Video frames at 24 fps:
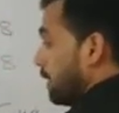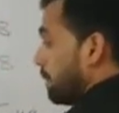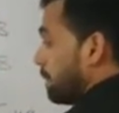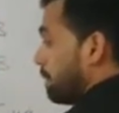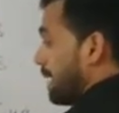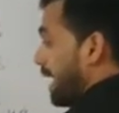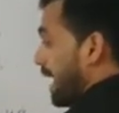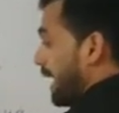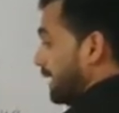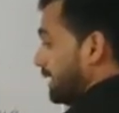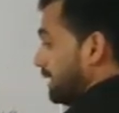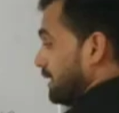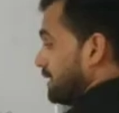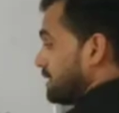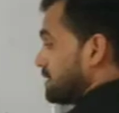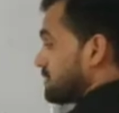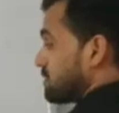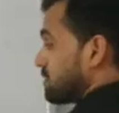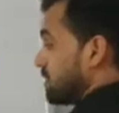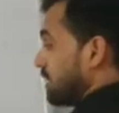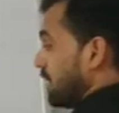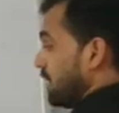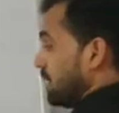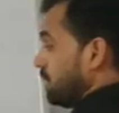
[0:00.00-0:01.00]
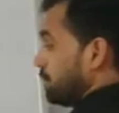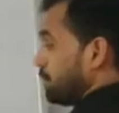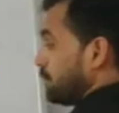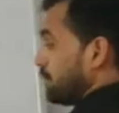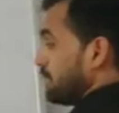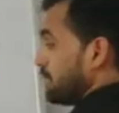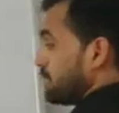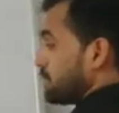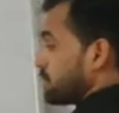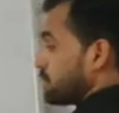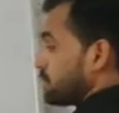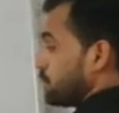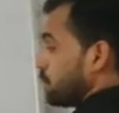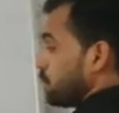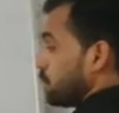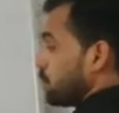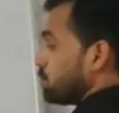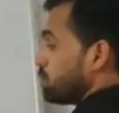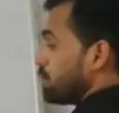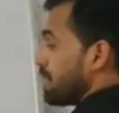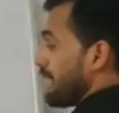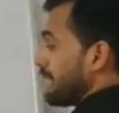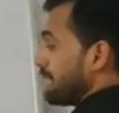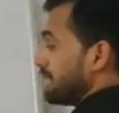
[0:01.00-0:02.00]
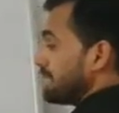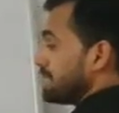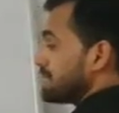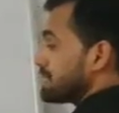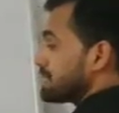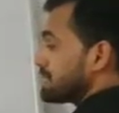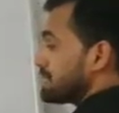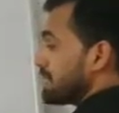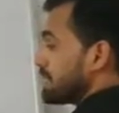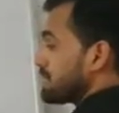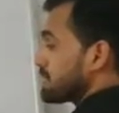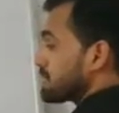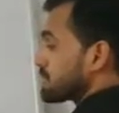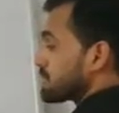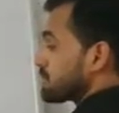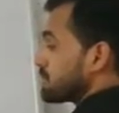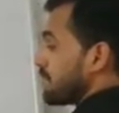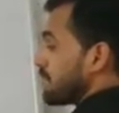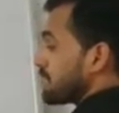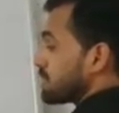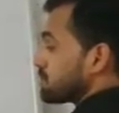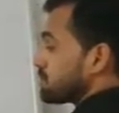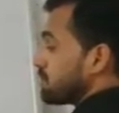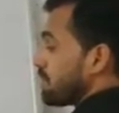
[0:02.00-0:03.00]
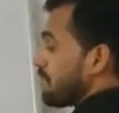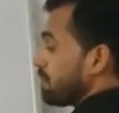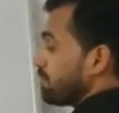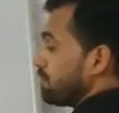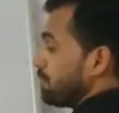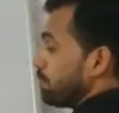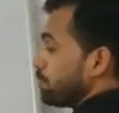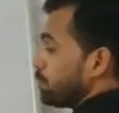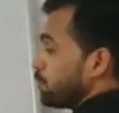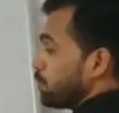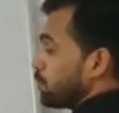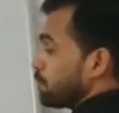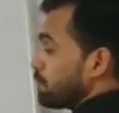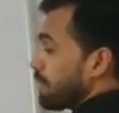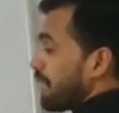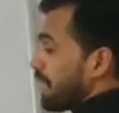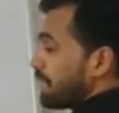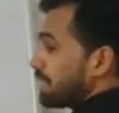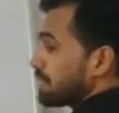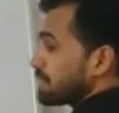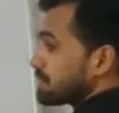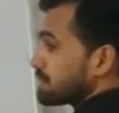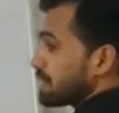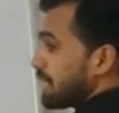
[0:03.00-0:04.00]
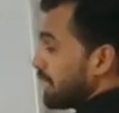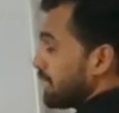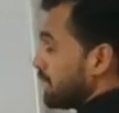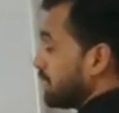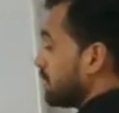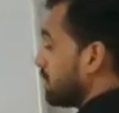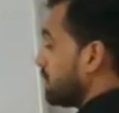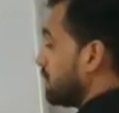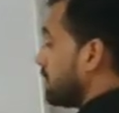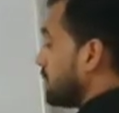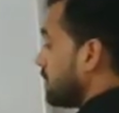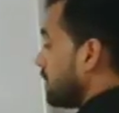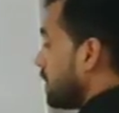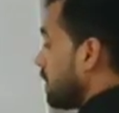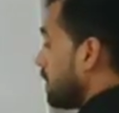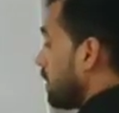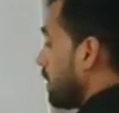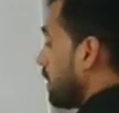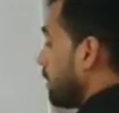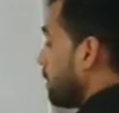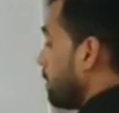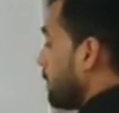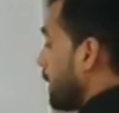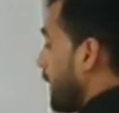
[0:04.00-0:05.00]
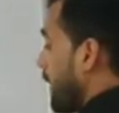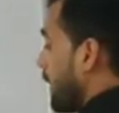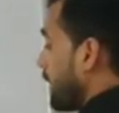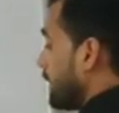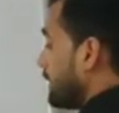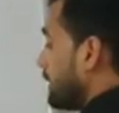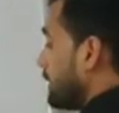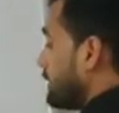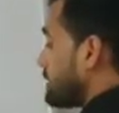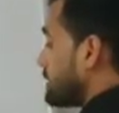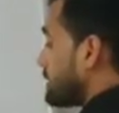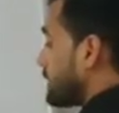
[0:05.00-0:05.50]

Minus 10 plus 4 minus 6. That's why we put minus sign here. Minus